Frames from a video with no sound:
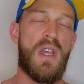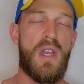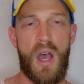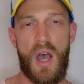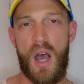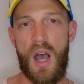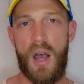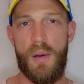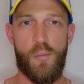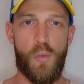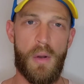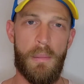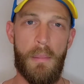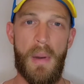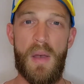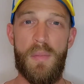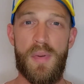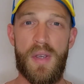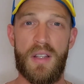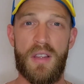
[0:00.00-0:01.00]
what
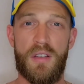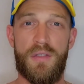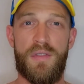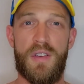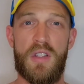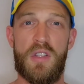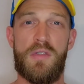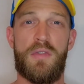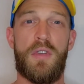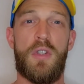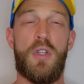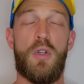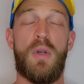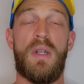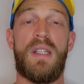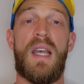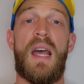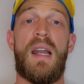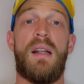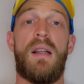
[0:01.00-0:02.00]
might be on the fence for you, and
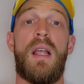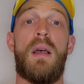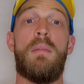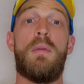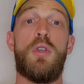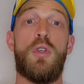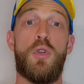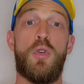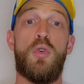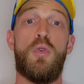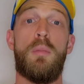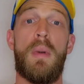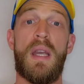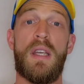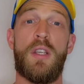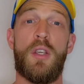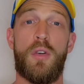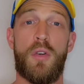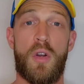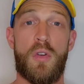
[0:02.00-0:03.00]
kind of let you
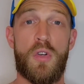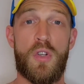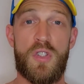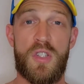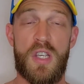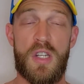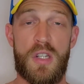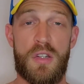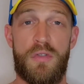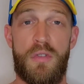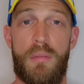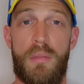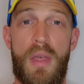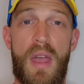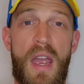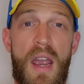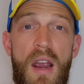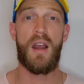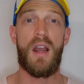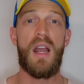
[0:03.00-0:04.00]
make your own decision from
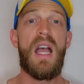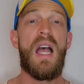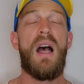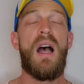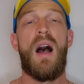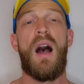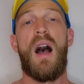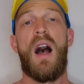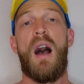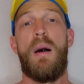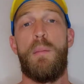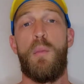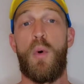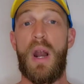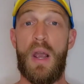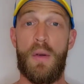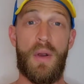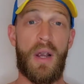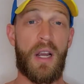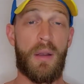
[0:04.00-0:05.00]
there. What
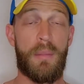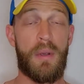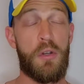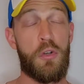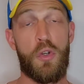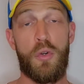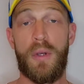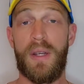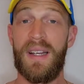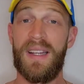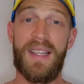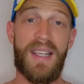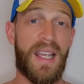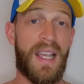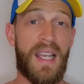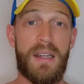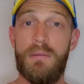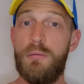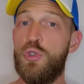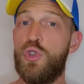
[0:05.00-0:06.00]
I recommend doing,
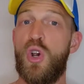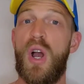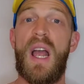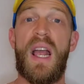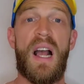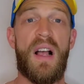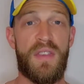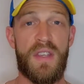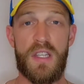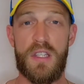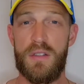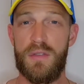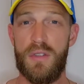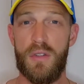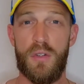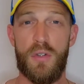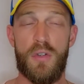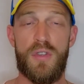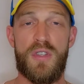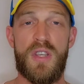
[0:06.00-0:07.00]
again, try out these
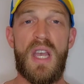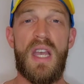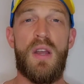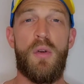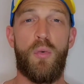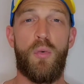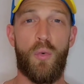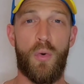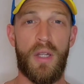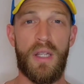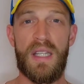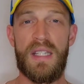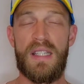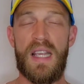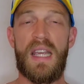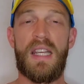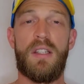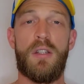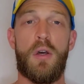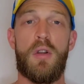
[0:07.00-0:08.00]
foods, really
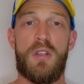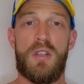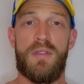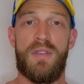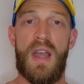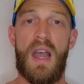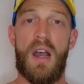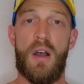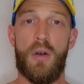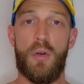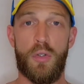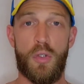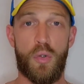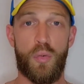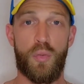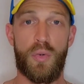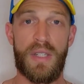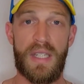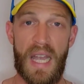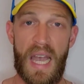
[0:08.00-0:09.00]
take notice of how you
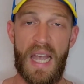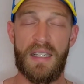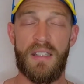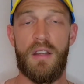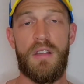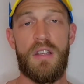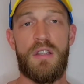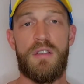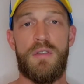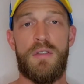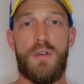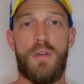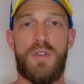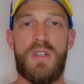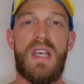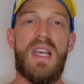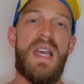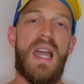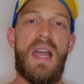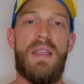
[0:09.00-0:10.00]
react to these foods,
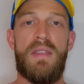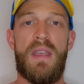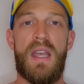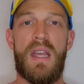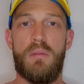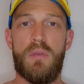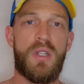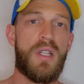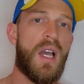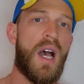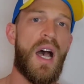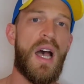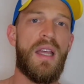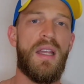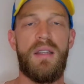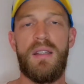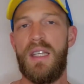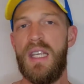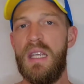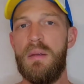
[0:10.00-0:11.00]
and then cut
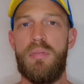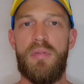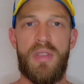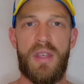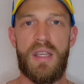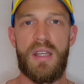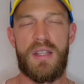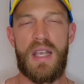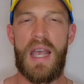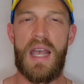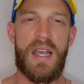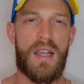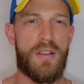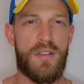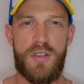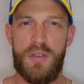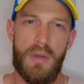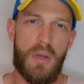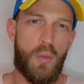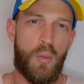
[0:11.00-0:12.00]
and keep things
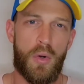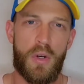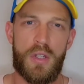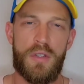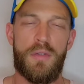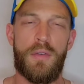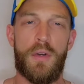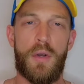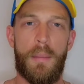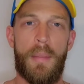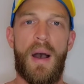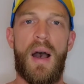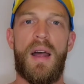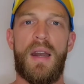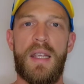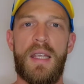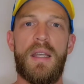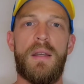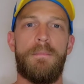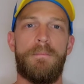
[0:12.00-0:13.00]
as it works for your
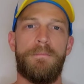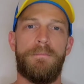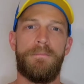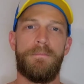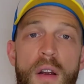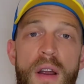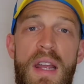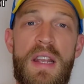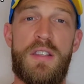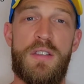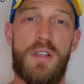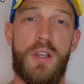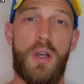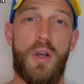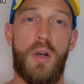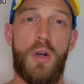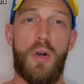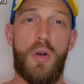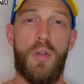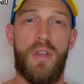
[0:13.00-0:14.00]
body. All right,
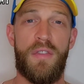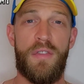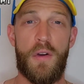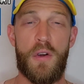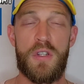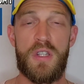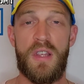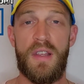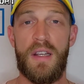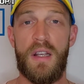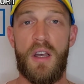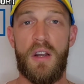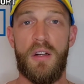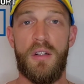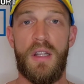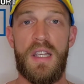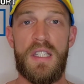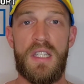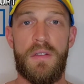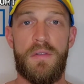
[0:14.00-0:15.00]
so the first thing on our
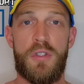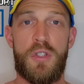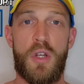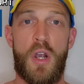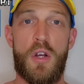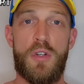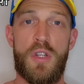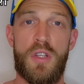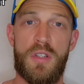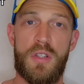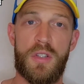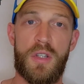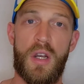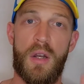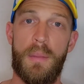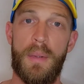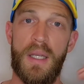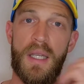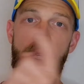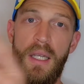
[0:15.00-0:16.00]
list of starches is gonna
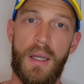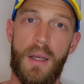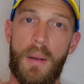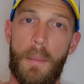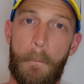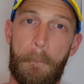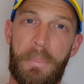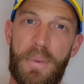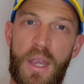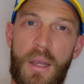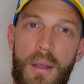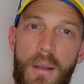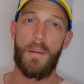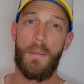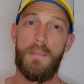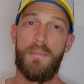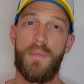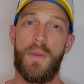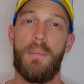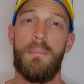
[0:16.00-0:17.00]
be
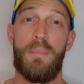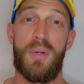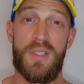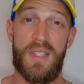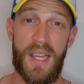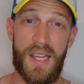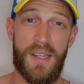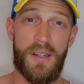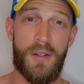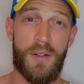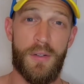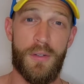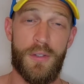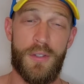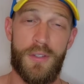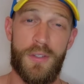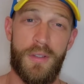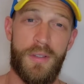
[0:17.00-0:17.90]
potatoes.